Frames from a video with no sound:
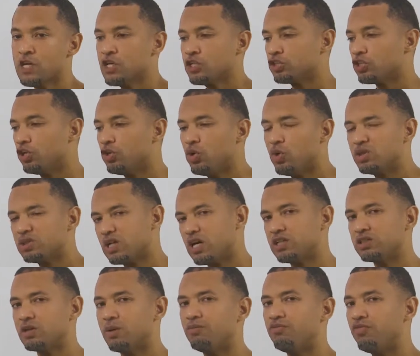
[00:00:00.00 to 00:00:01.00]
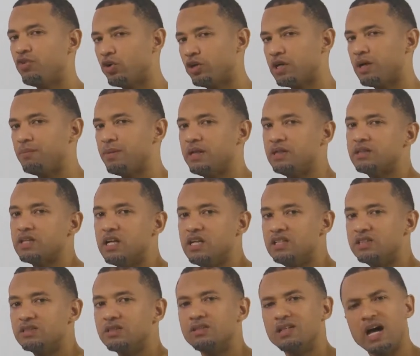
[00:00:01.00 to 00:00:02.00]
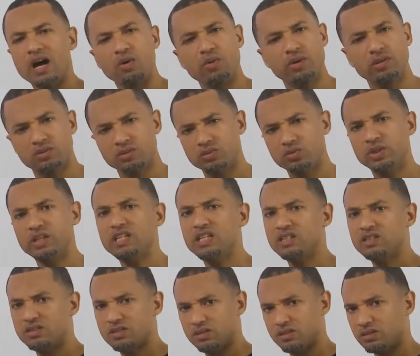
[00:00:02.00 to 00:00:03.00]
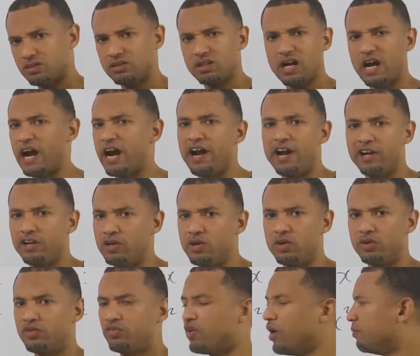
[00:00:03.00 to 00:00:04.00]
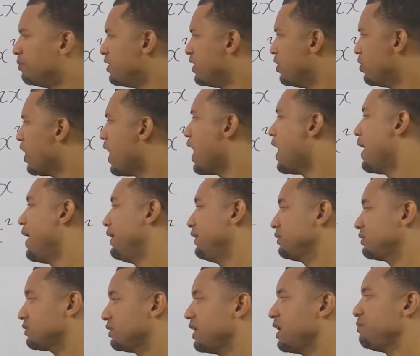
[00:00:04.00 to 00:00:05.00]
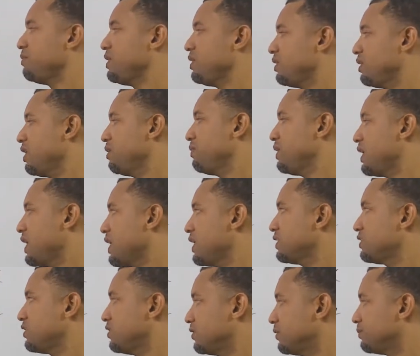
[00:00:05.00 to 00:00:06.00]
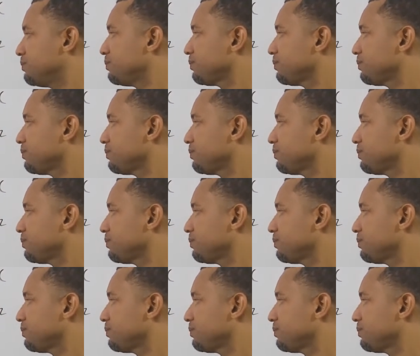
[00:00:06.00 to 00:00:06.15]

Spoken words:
So those are some fundamentals that we need to iron out from there. All right, let me ask you,